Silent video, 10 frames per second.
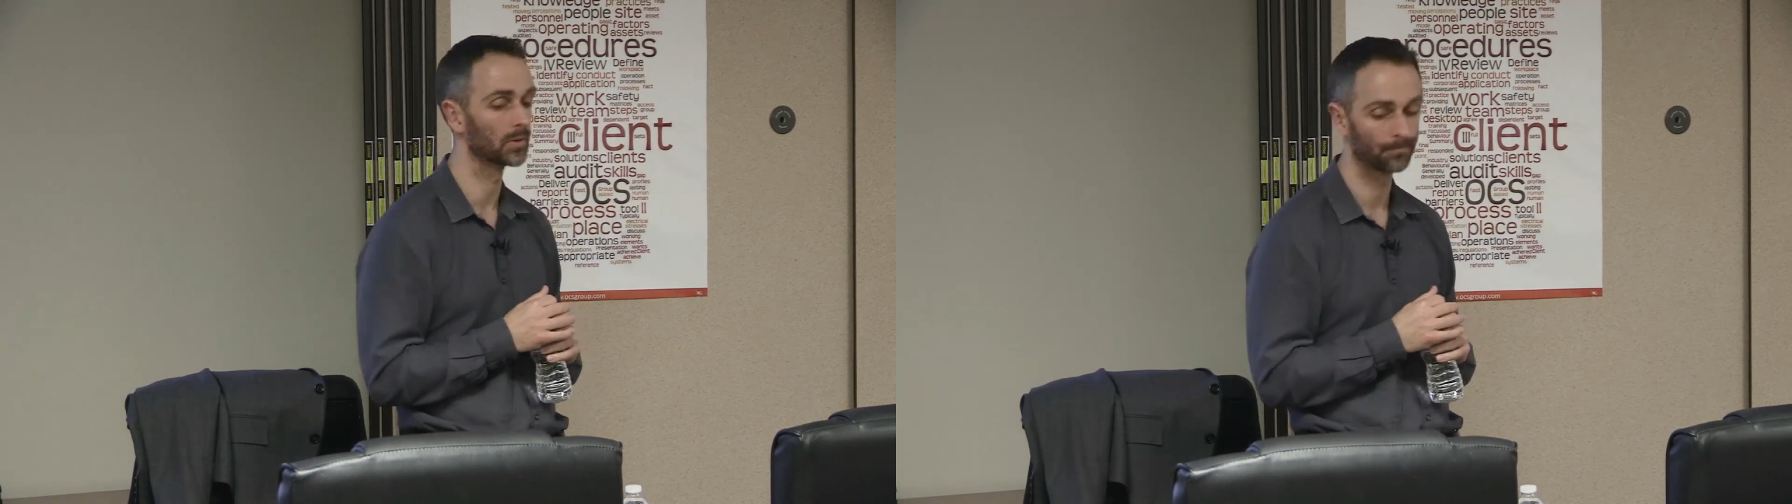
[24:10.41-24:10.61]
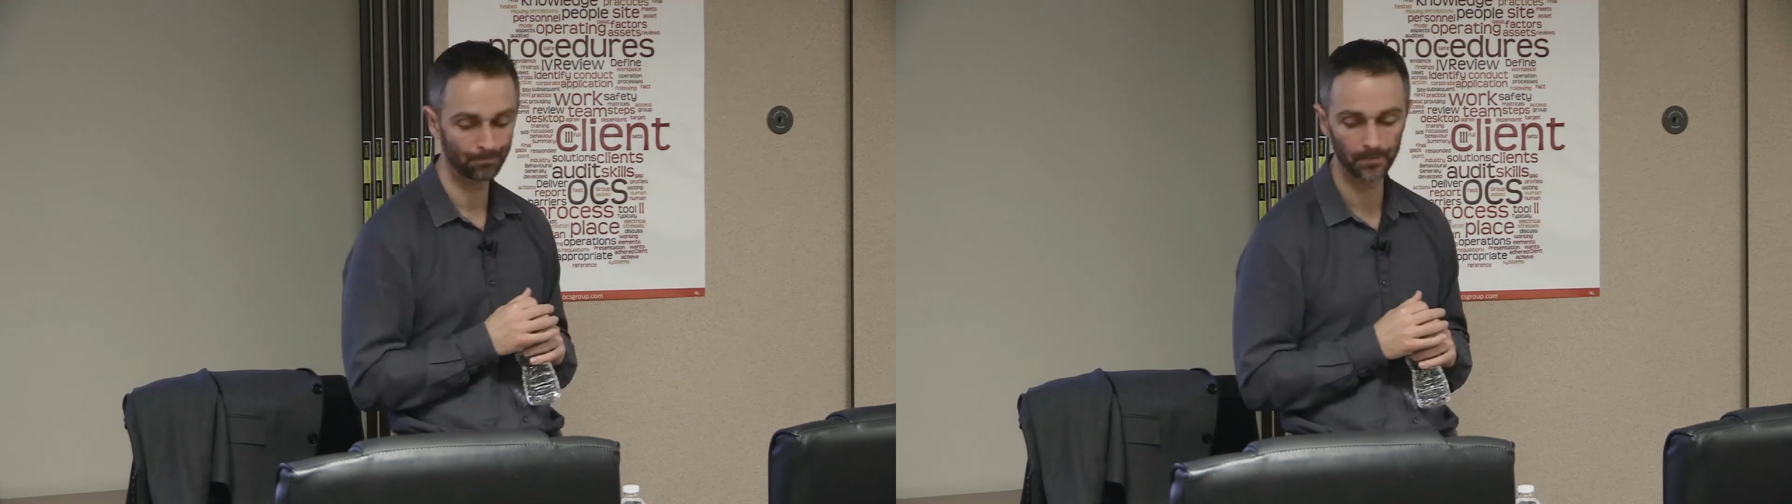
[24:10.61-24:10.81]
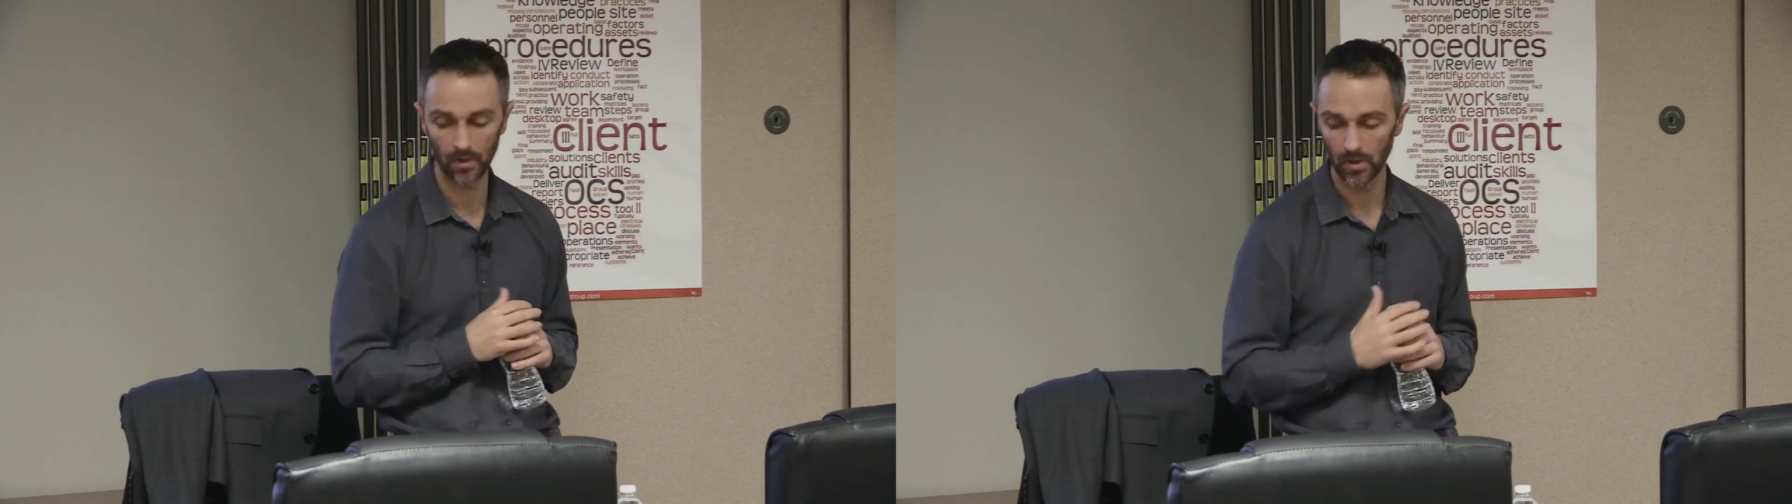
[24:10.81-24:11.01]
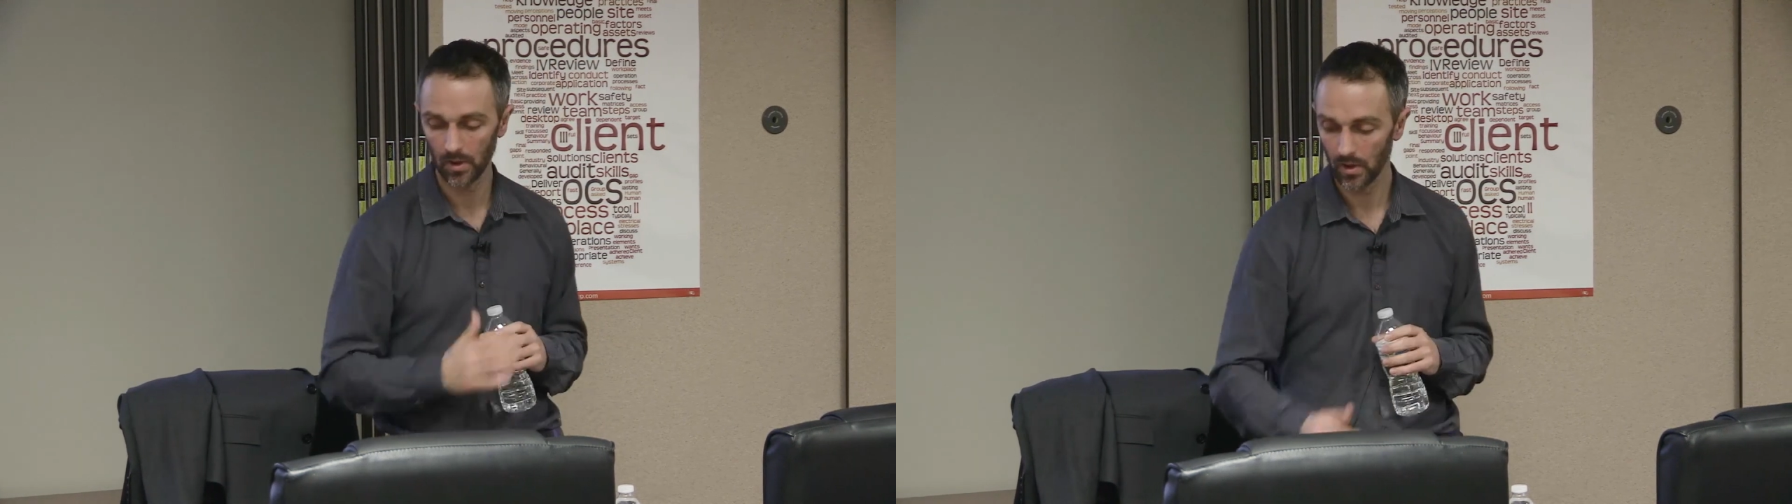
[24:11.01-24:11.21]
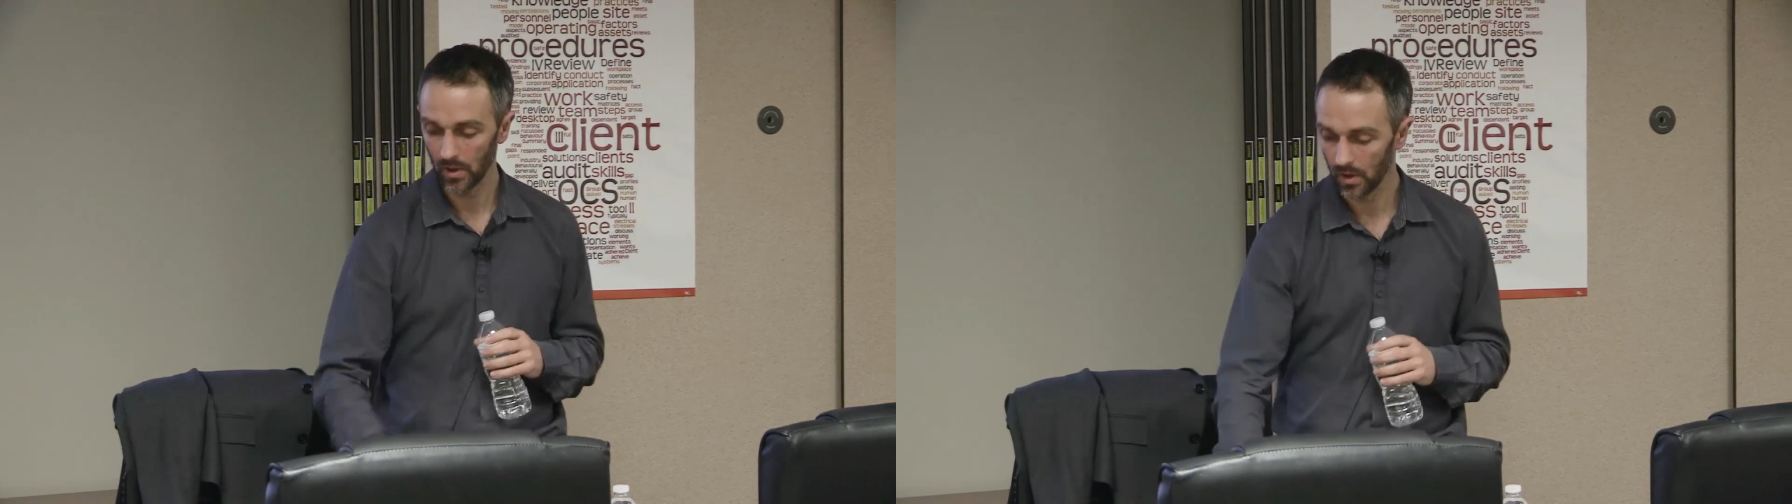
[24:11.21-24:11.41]
So
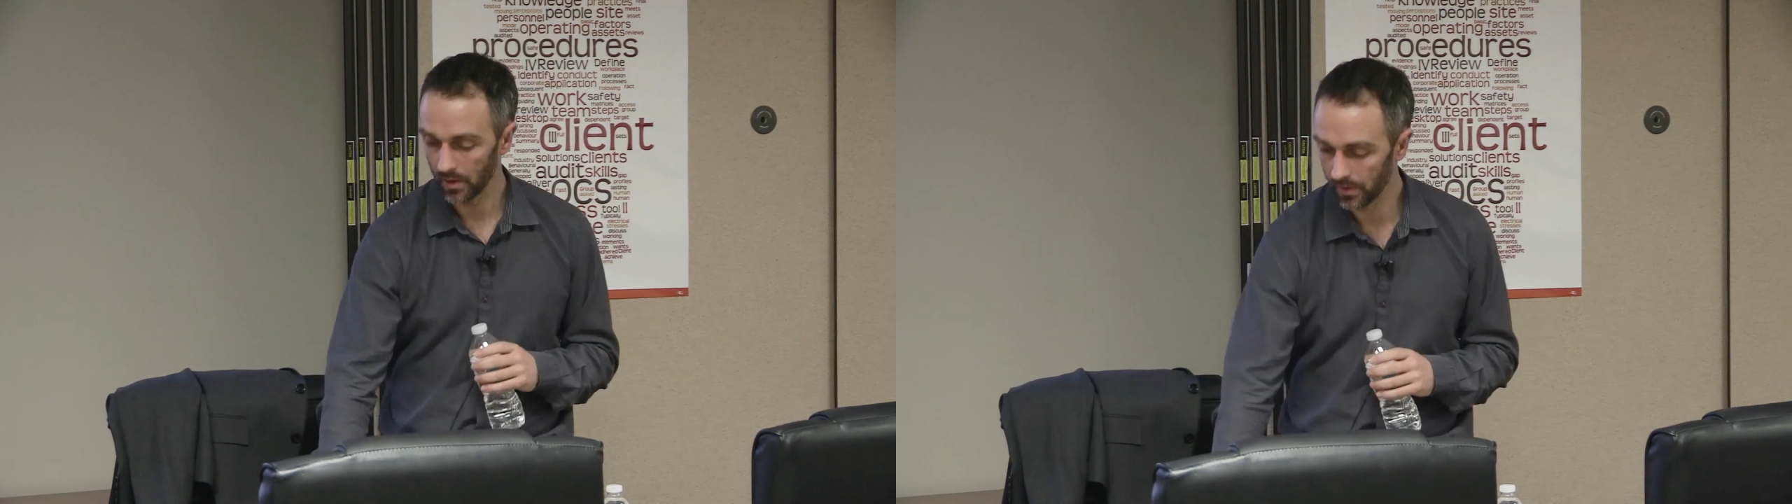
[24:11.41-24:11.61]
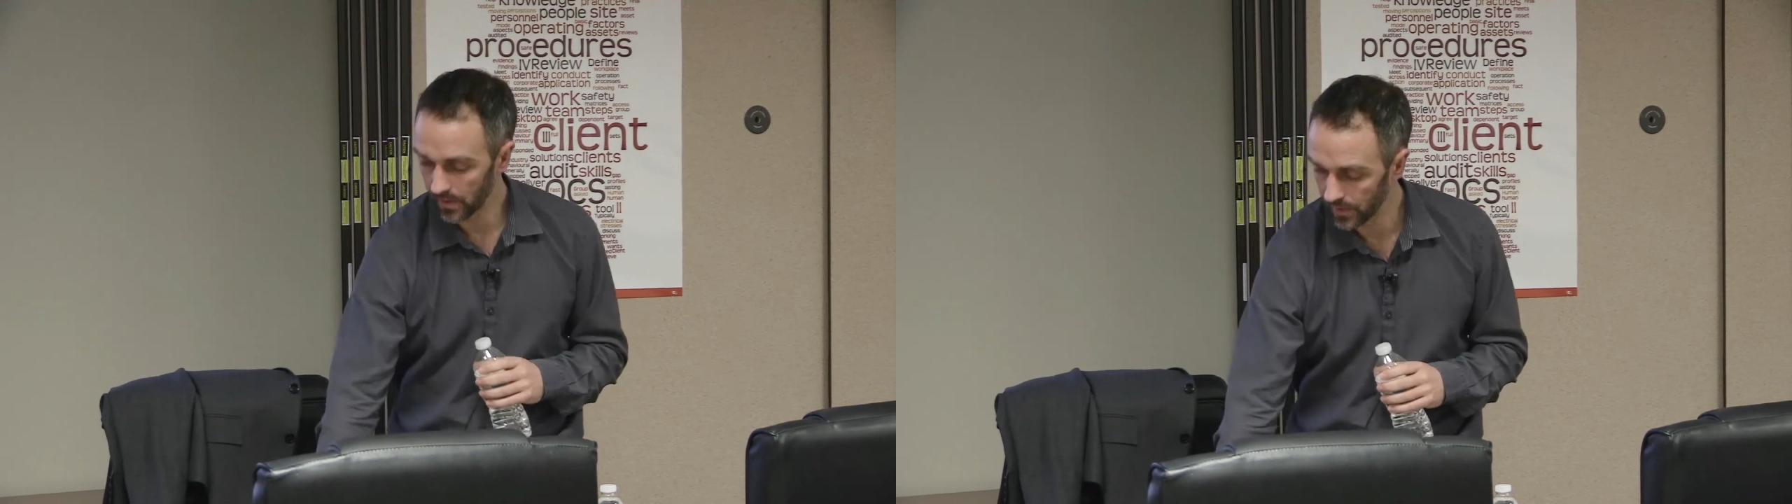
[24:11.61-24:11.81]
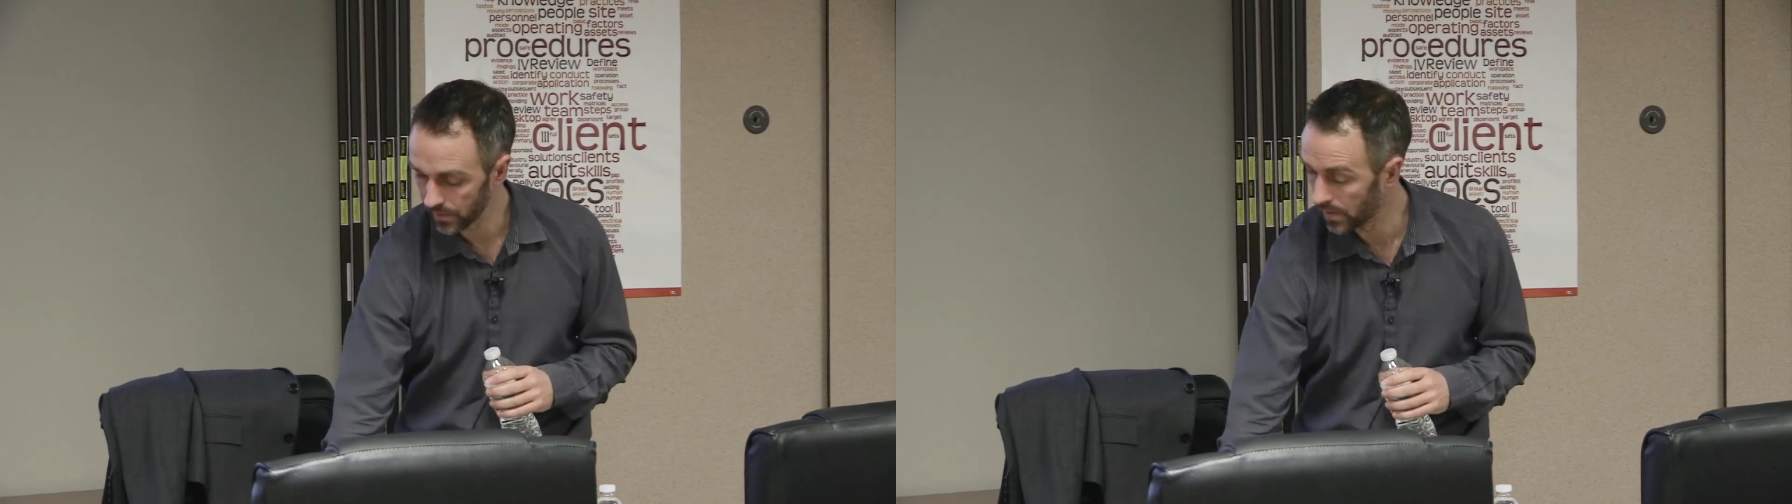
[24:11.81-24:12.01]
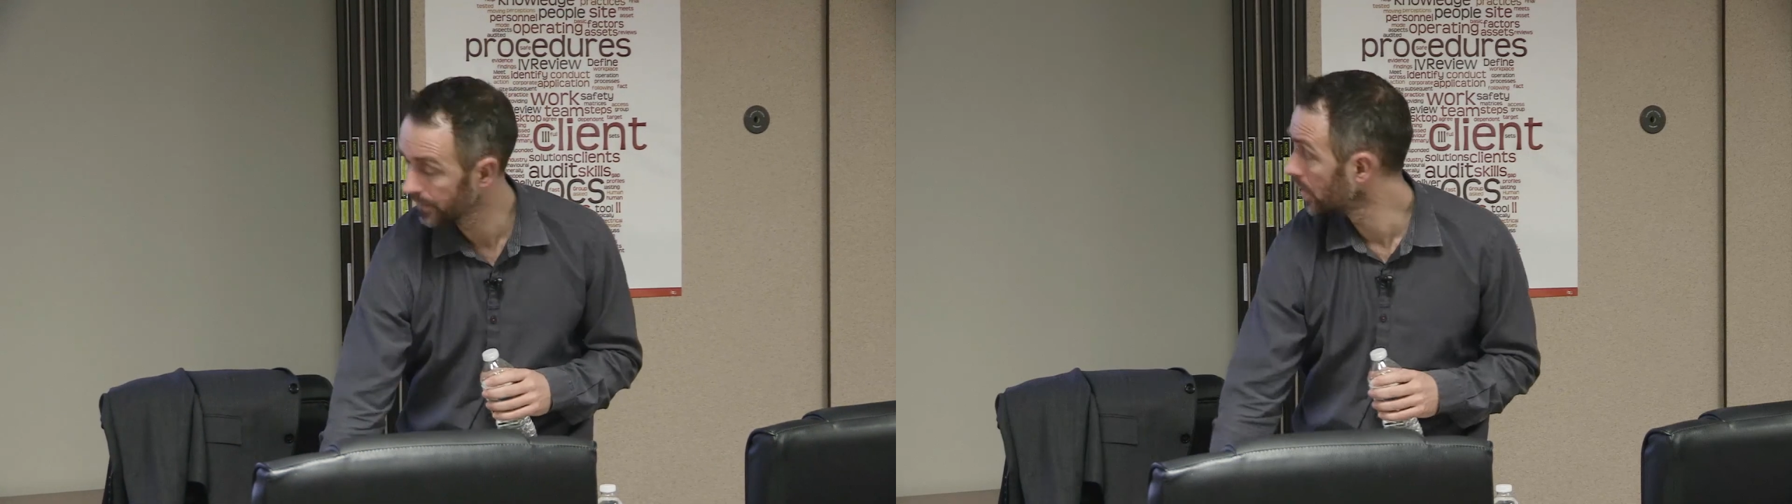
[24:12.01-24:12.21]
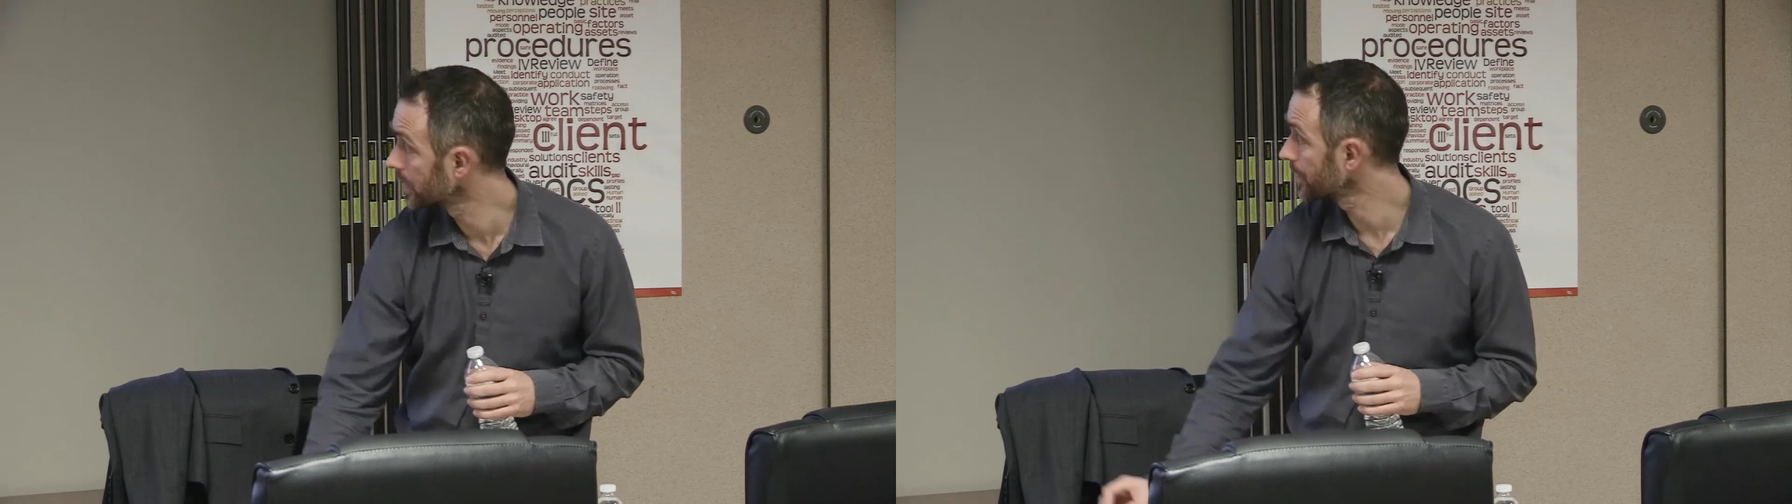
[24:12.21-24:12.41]
I think that's all
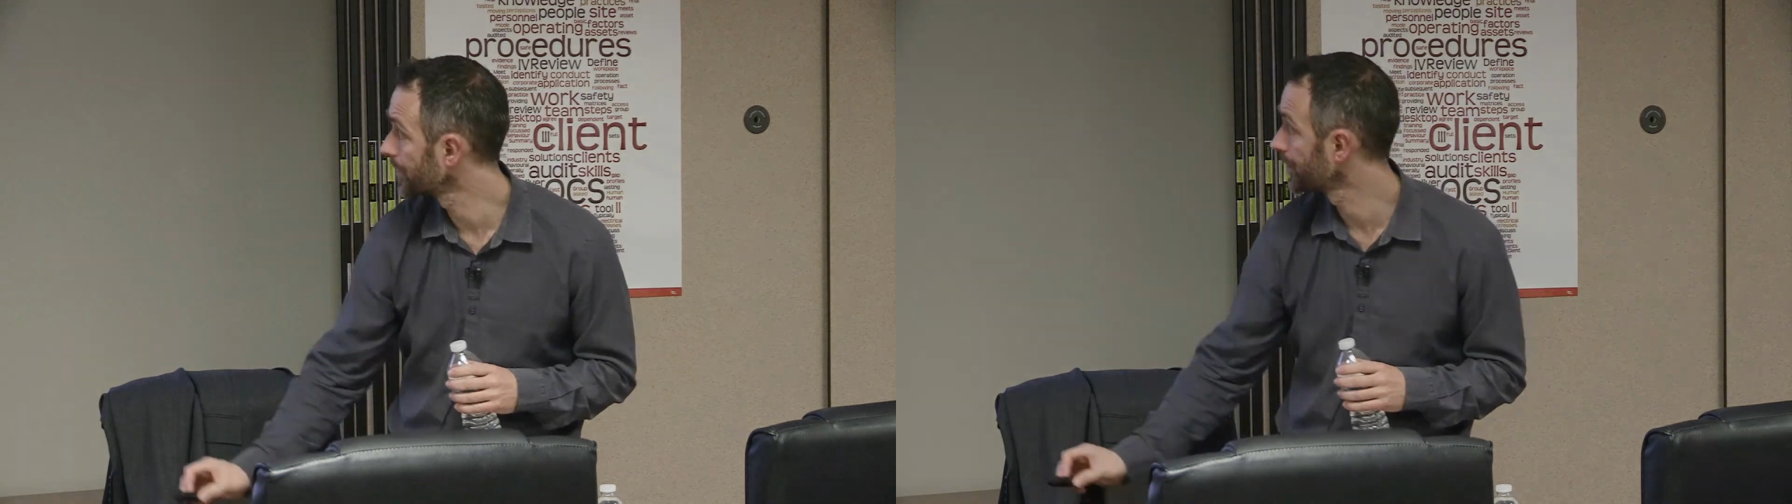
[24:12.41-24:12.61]
I've got.